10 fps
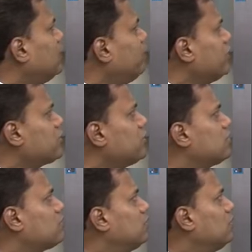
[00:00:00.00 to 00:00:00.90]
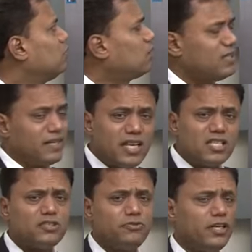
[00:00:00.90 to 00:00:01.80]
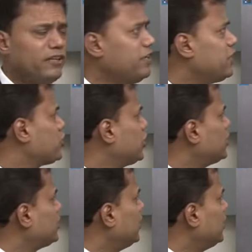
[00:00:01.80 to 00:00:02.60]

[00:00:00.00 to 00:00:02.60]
deviations, what are the reasons for deviation